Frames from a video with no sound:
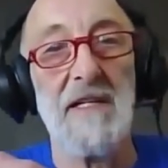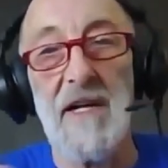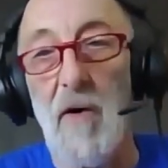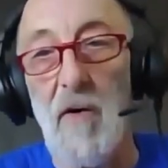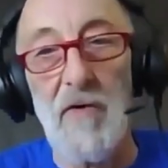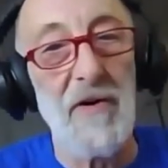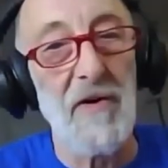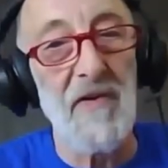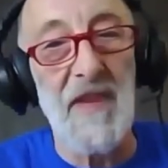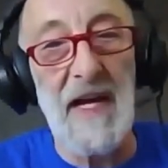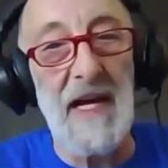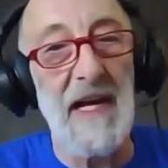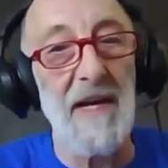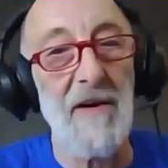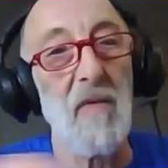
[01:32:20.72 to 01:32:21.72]
older
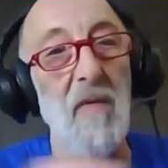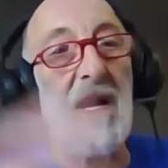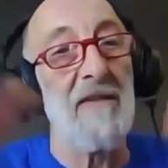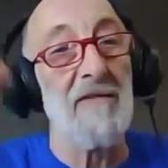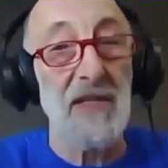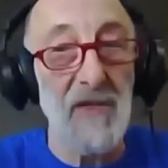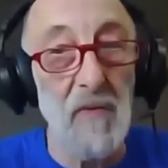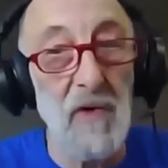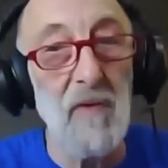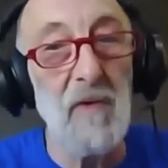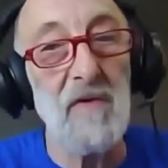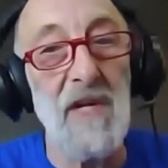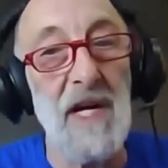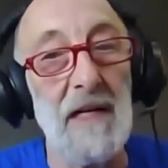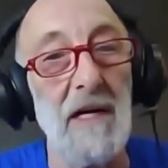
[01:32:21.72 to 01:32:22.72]
than or whatever. It's woo-woo
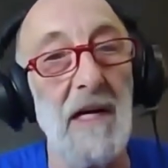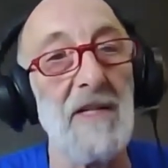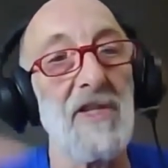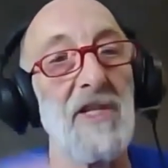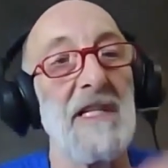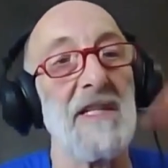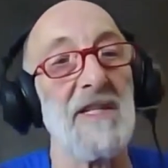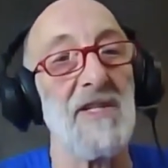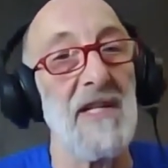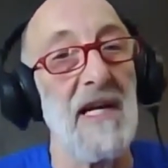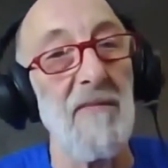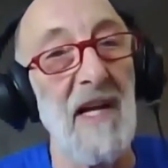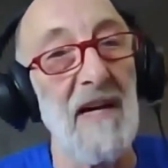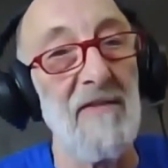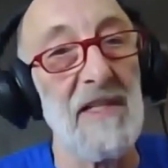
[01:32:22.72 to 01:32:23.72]
technology at the same
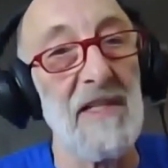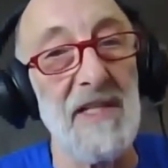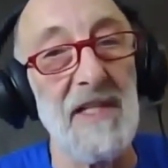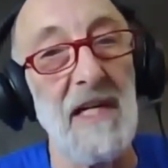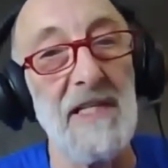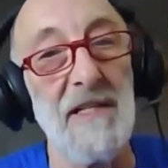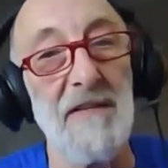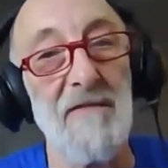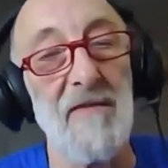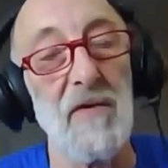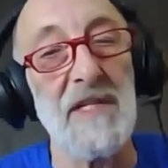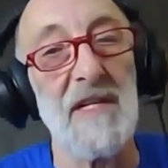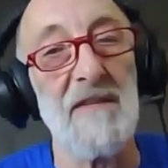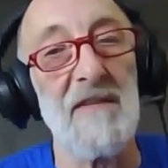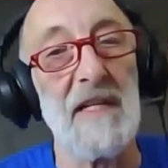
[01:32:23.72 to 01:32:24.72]
level as the
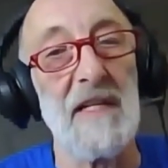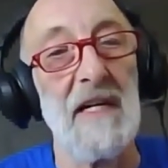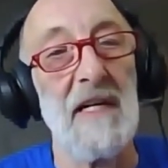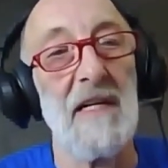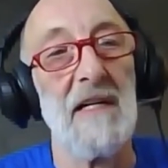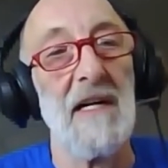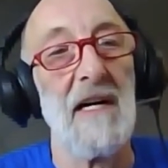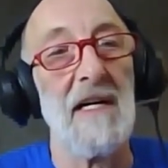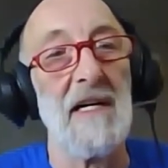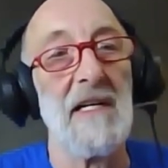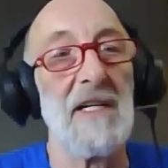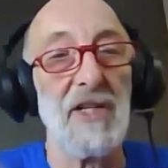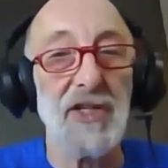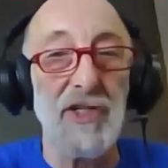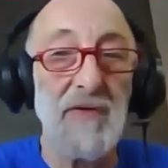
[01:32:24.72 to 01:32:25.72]
1947
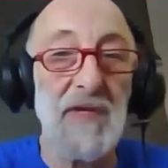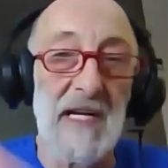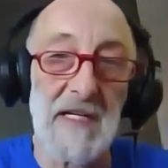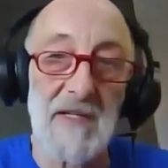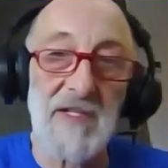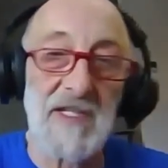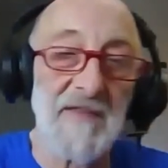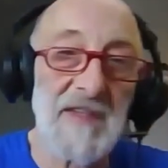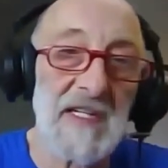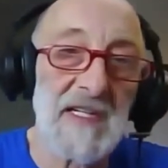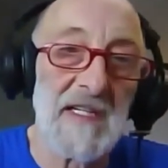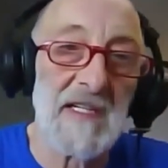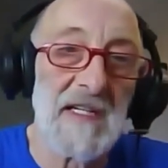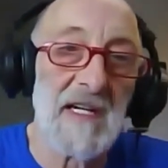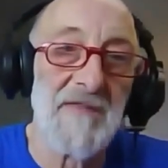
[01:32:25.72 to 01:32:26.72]
shoot-downs of
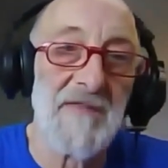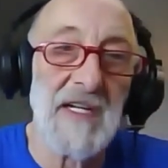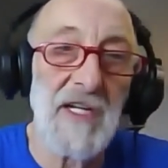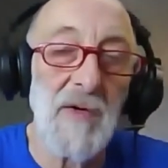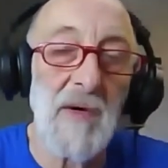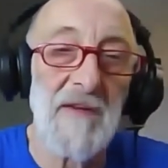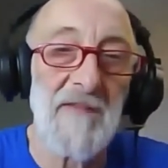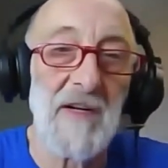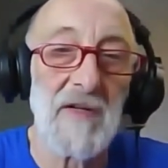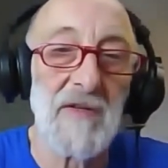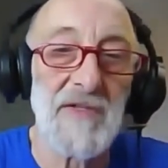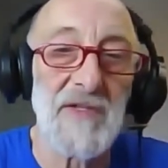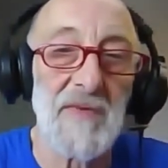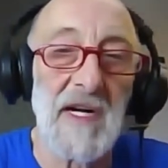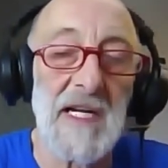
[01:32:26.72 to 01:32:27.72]
the UFOs,
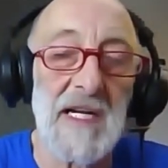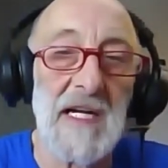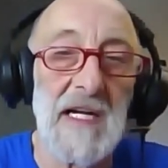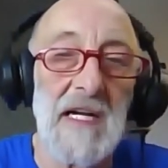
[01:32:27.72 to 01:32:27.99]
right?